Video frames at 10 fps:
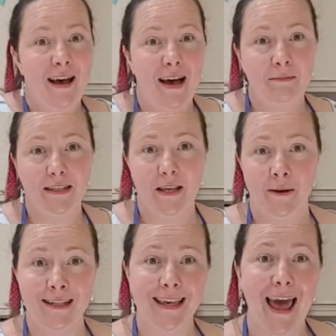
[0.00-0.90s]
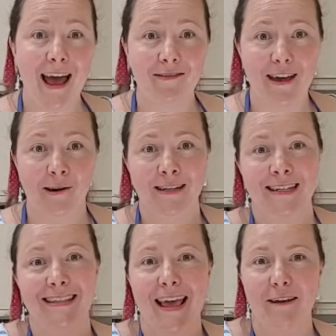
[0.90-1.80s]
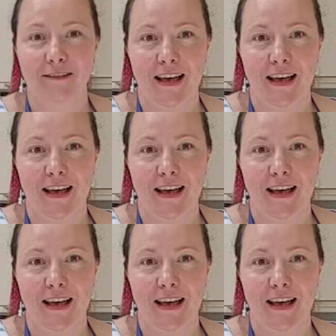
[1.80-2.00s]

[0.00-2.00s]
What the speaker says: I'm just going to carry on to save